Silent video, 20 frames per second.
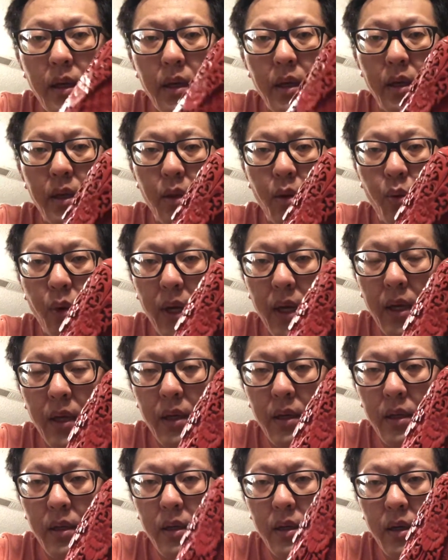And the
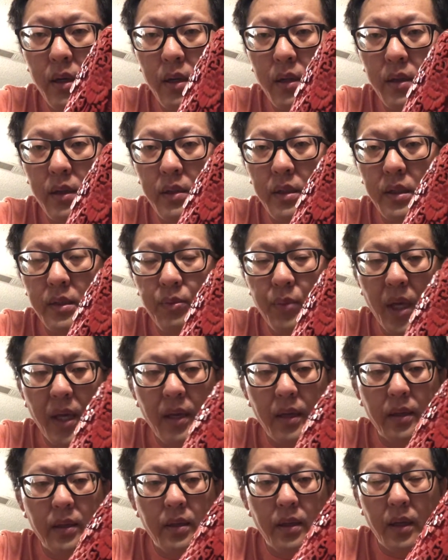way this is
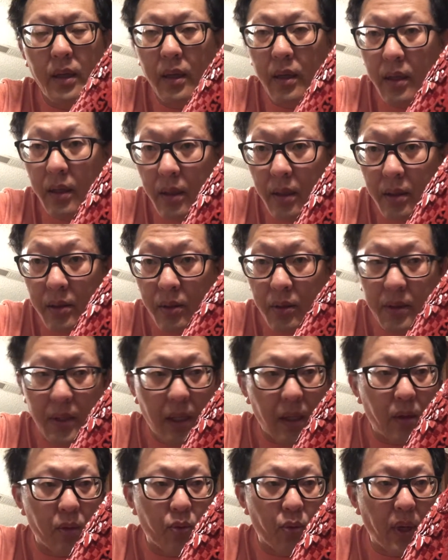made is you
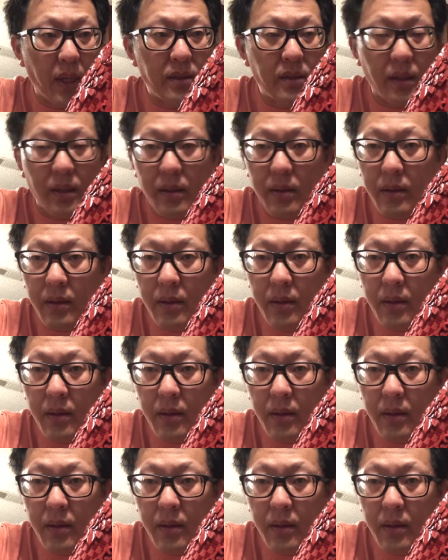take a resin